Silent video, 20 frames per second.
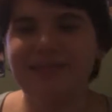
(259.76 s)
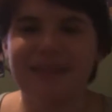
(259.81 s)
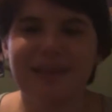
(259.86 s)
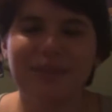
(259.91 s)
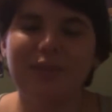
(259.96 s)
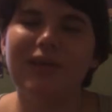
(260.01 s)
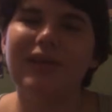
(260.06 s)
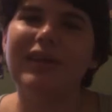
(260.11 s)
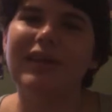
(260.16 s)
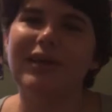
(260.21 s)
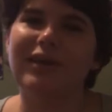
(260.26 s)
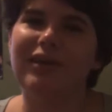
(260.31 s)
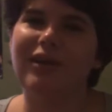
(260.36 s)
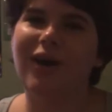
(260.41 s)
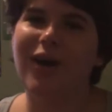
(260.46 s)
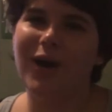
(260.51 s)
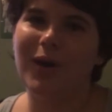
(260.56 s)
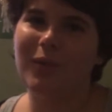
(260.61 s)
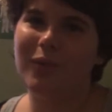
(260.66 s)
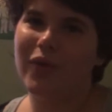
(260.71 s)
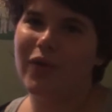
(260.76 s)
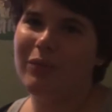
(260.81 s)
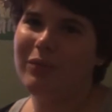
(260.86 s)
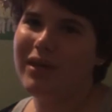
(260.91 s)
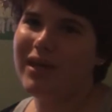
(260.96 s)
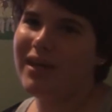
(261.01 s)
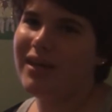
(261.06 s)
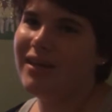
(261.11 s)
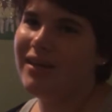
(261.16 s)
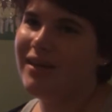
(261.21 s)
it's like really
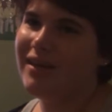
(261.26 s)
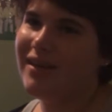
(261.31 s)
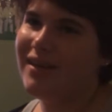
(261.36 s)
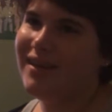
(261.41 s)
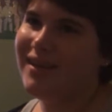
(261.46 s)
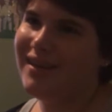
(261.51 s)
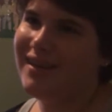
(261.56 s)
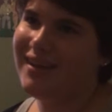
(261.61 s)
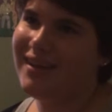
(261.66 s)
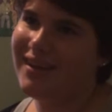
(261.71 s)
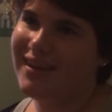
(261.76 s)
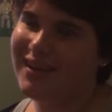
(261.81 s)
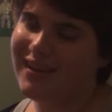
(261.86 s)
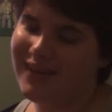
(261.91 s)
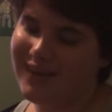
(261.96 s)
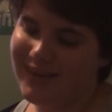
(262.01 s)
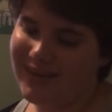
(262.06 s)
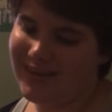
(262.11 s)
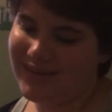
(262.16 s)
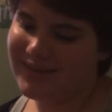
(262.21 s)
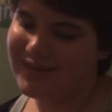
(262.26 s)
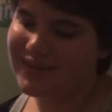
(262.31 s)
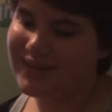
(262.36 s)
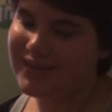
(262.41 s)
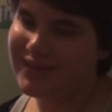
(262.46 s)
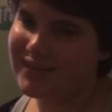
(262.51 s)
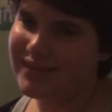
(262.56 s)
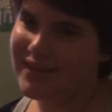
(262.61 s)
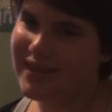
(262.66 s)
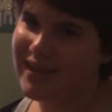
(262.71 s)
heartwarming,
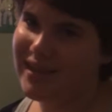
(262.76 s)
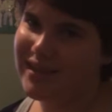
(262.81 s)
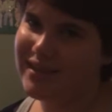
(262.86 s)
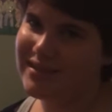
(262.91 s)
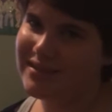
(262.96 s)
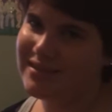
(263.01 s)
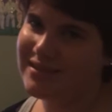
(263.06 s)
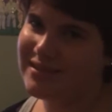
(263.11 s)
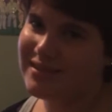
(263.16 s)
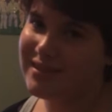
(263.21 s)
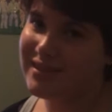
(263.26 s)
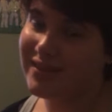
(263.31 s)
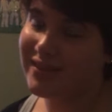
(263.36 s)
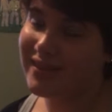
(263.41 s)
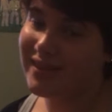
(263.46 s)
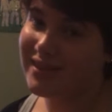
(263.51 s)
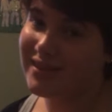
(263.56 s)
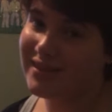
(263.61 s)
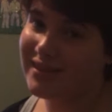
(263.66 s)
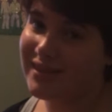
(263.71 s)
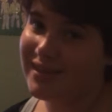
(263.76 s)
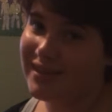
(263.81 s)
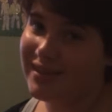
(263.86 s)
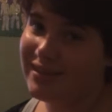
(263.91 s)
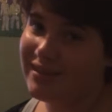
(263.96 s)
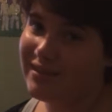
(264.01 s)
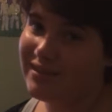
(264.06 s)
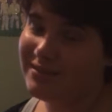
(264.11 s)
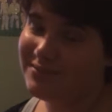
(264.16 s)
then it's a great thing.